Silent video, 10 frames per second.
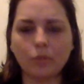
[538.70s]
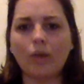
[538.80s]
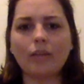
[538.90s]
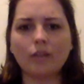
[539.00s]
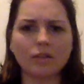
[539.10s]

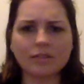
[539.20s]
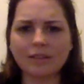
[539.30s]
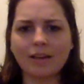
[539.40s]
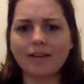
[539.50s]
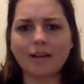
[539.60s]
weight loss
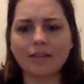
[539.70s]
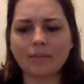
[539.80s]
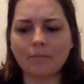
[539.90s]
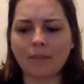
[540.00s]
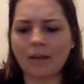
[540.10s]
again. Not
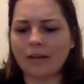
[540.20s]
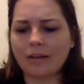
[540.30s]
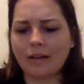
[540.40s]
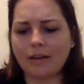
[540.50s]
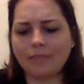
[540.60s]
that mine,
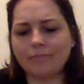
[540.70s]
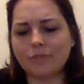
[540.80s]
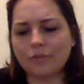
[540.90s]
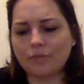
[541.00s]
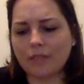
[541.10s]
I
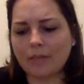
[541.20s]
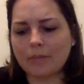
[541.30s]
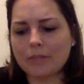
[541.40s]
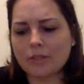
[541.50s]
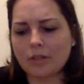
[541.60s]
don't feel like I'm going
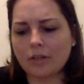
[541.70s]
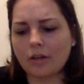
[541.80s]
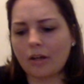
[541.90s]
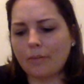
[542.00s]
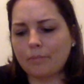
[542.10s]
to stall at
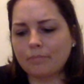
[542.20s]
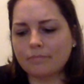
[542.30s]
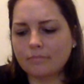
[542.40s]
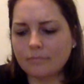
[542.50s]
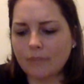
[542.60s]
all. I
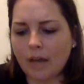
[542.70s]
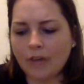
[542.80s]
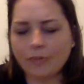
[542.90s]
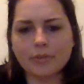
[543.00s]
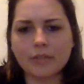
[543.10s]
100%
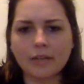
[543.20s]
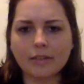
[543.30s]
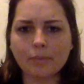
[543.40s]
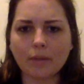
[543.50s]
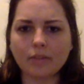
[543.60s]

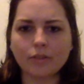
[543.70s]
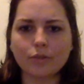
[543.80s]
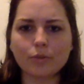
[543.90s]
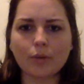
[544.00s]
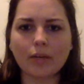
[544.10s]
expect to
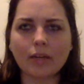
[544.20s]
lose weight